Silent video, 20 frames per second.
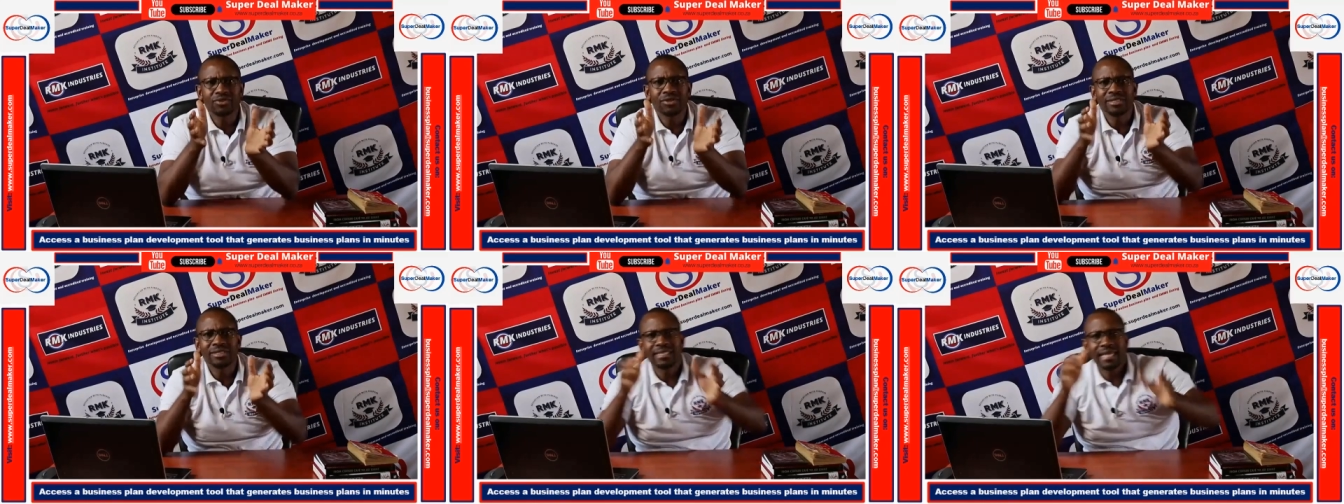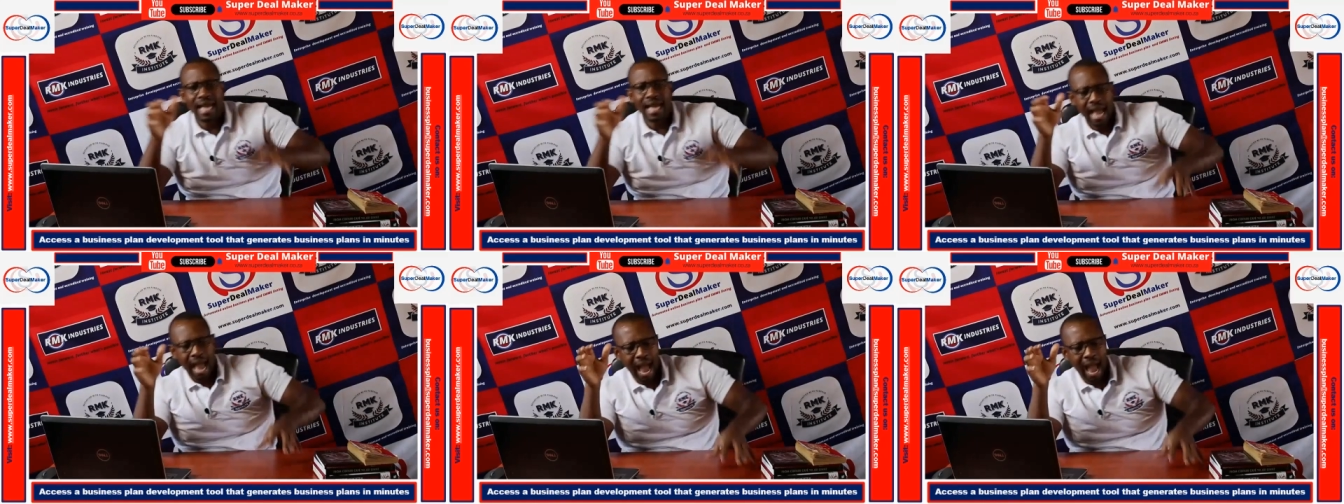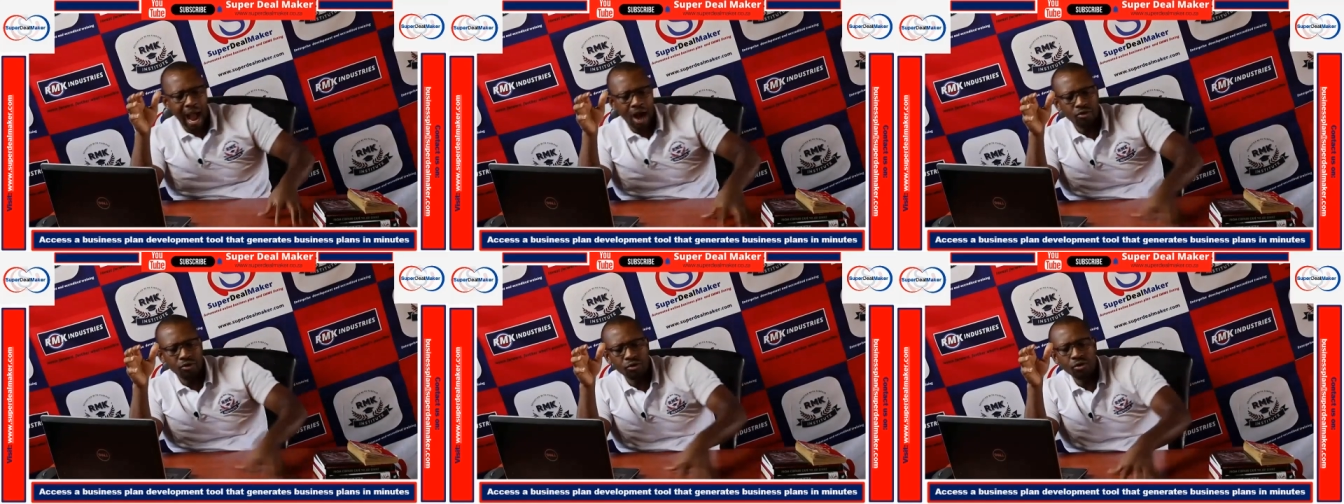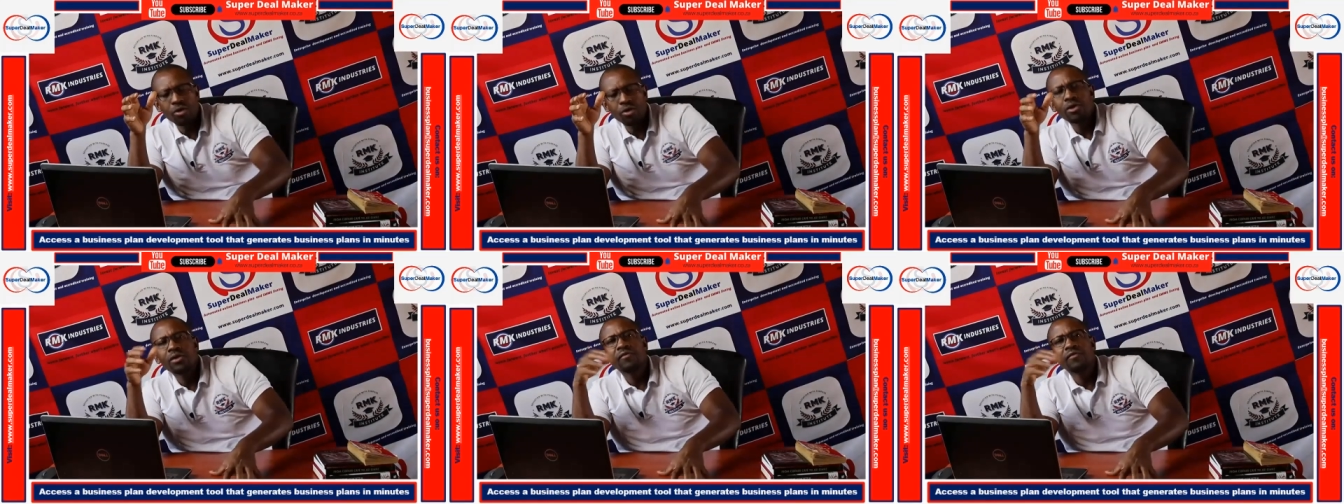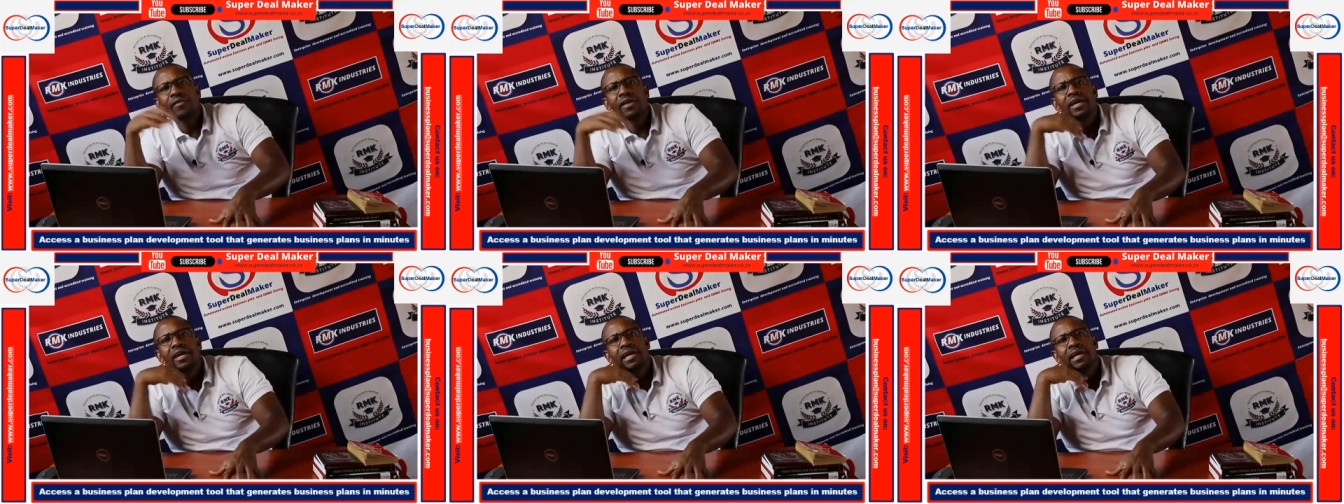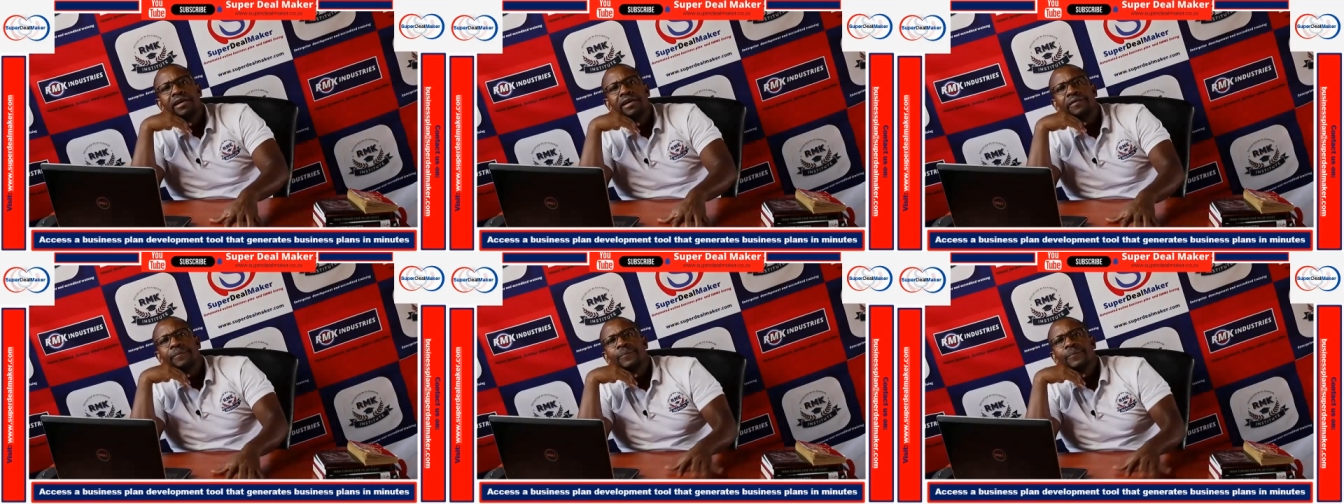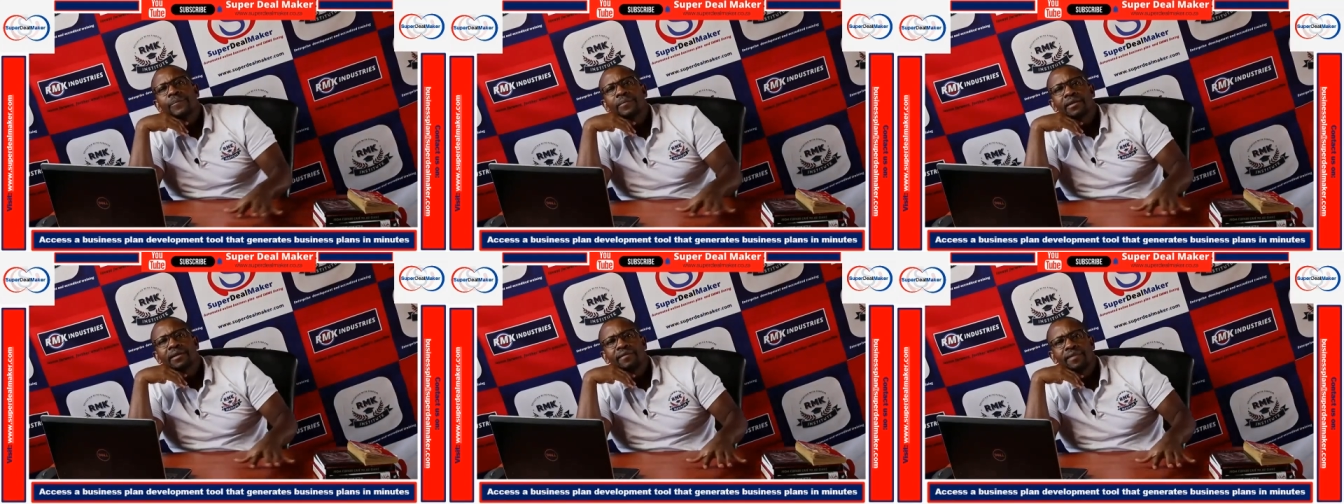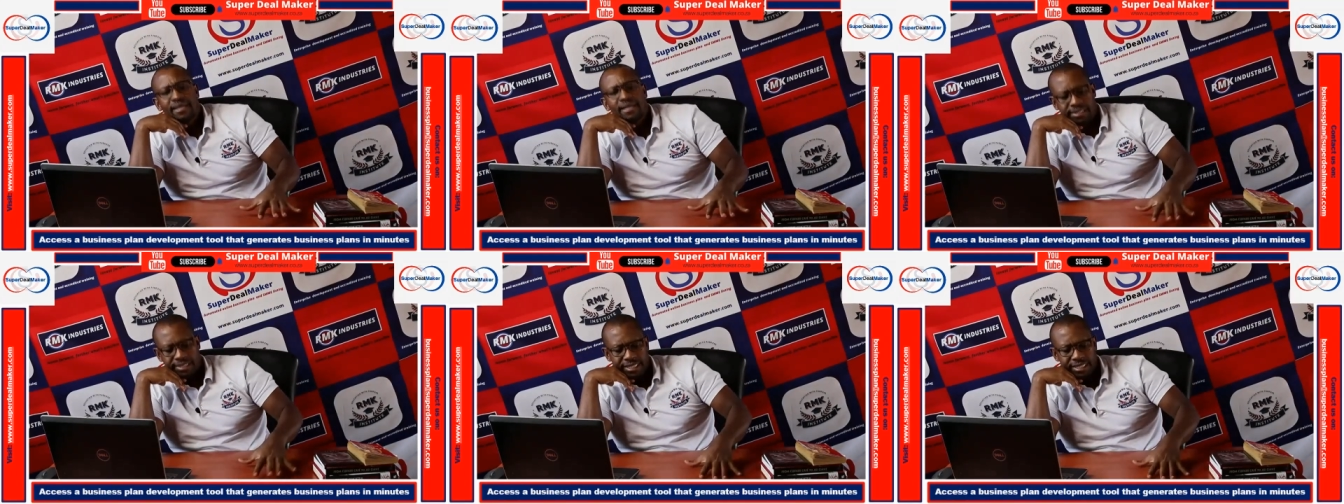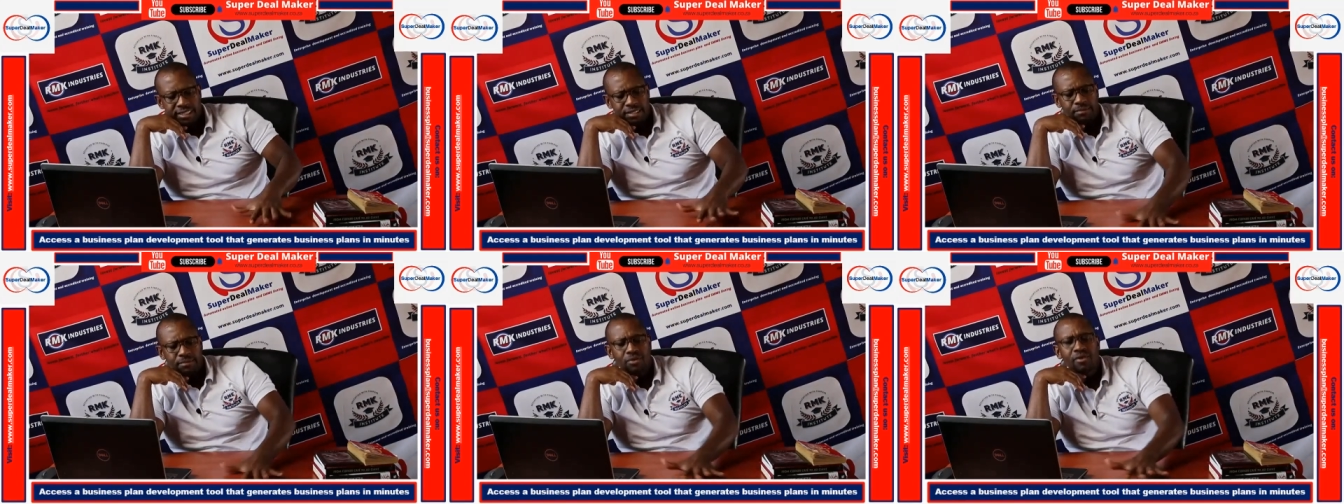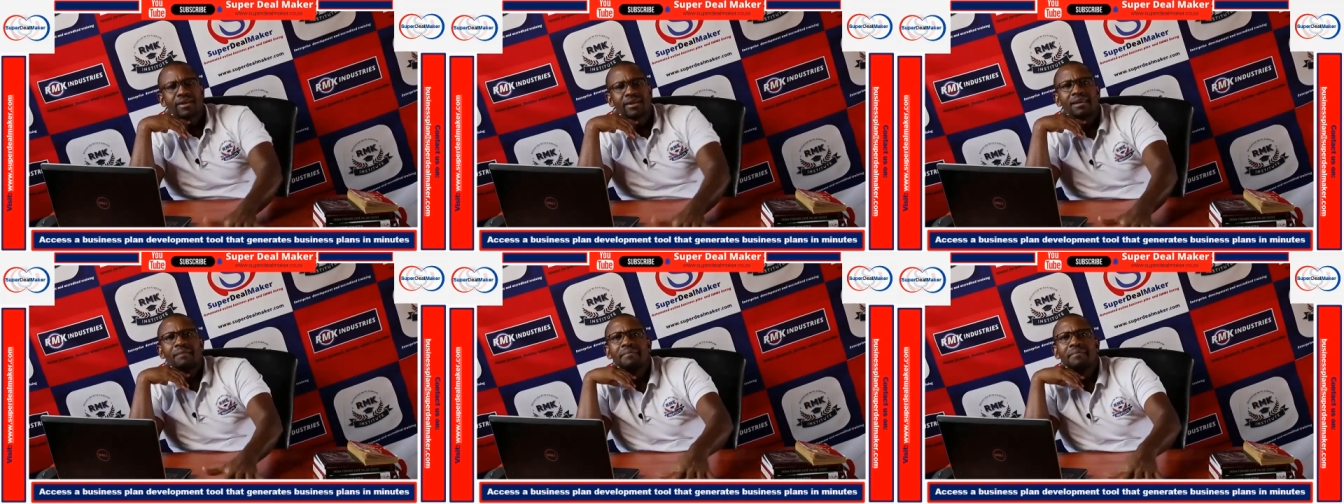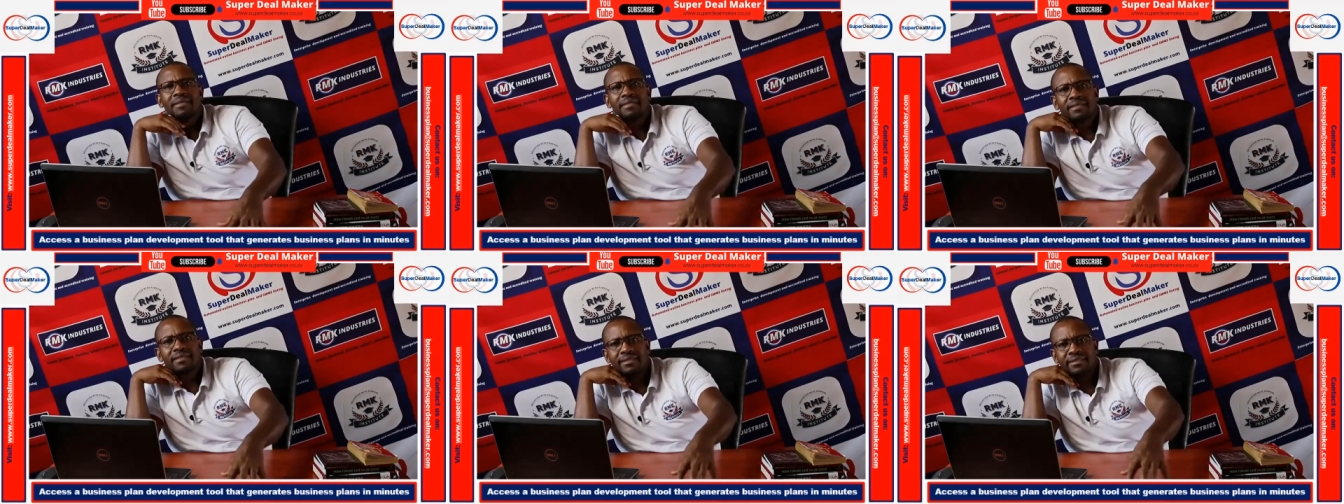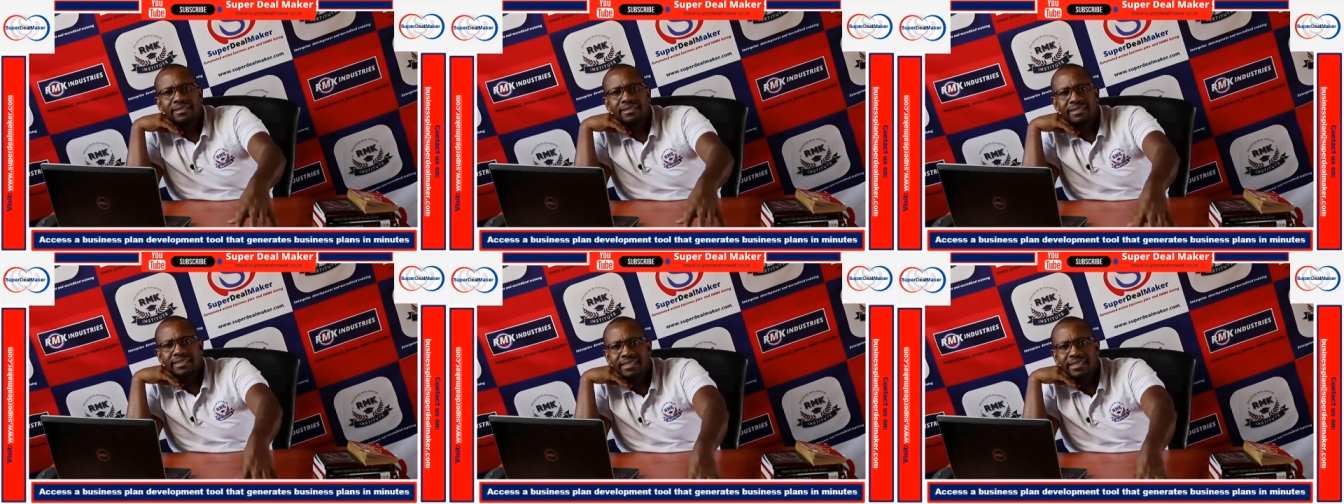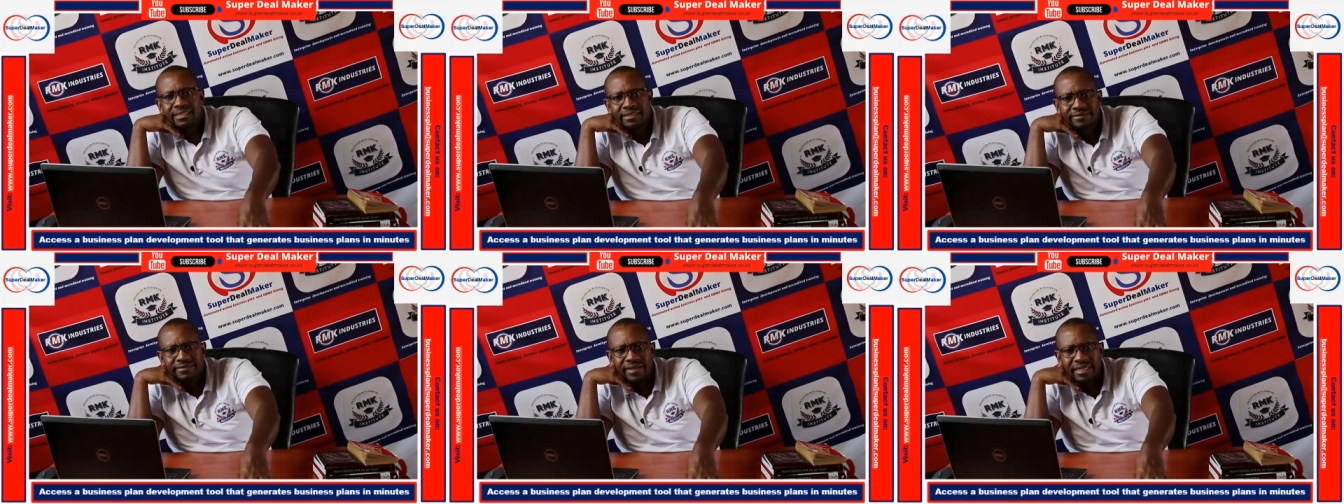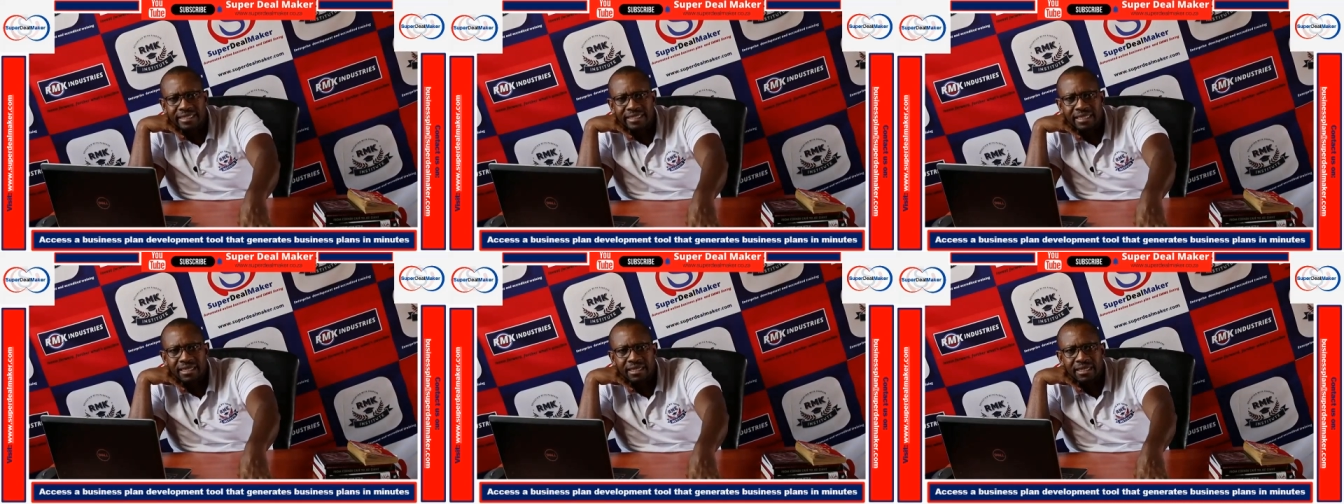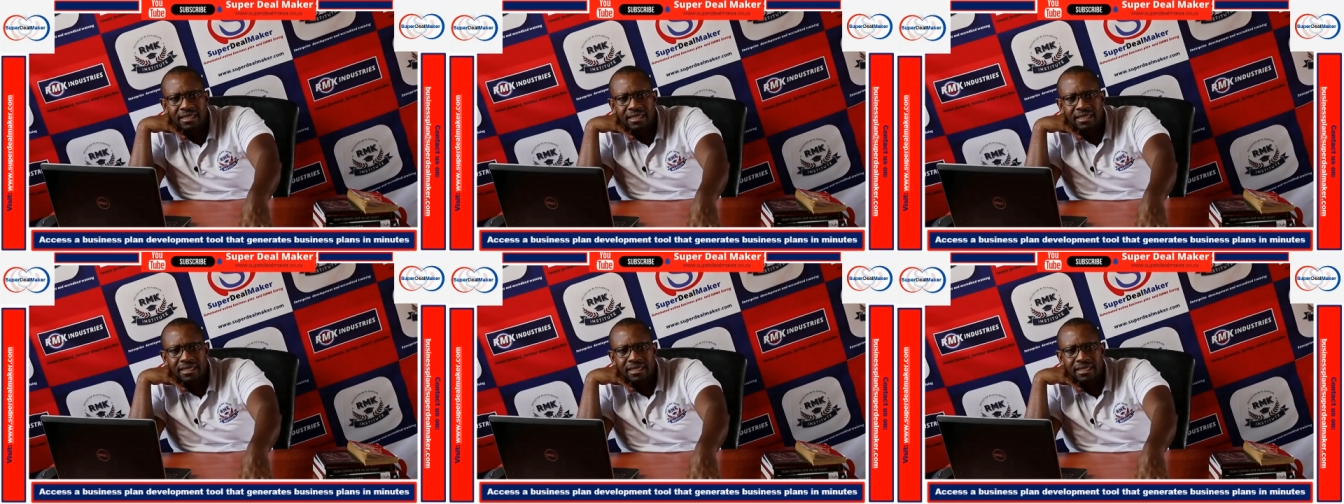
on how the the skills program is delivered.